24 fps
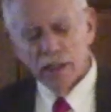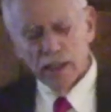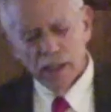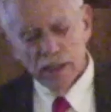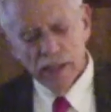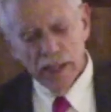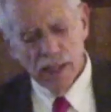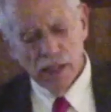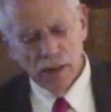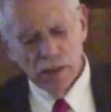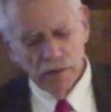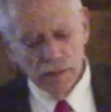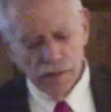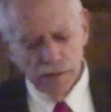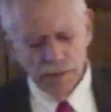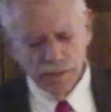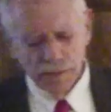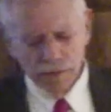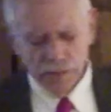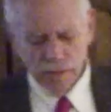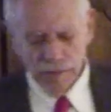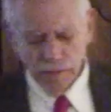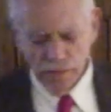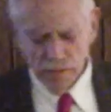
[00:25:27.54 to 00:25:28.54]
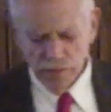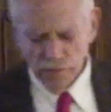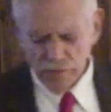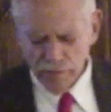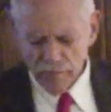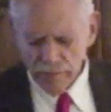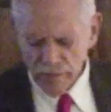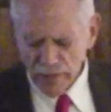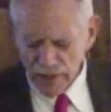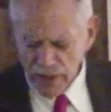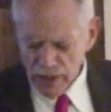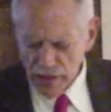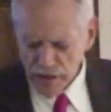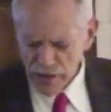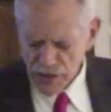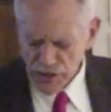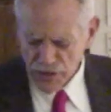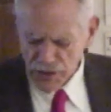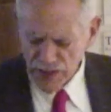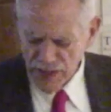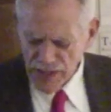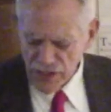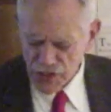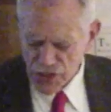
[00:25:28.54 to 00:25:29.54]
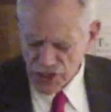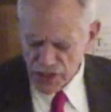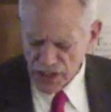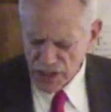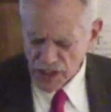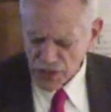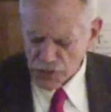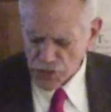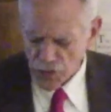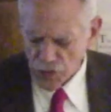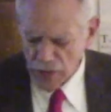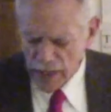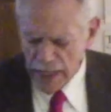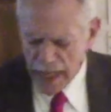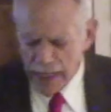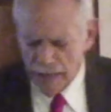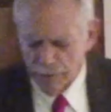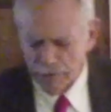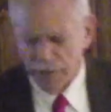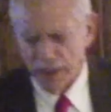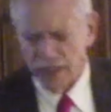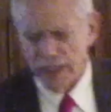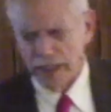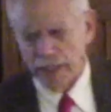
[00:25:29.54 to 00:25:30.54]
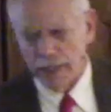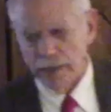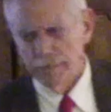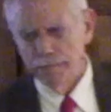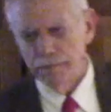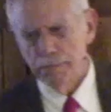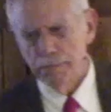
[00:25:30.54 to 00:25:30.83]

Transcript: Now, strange things were happening.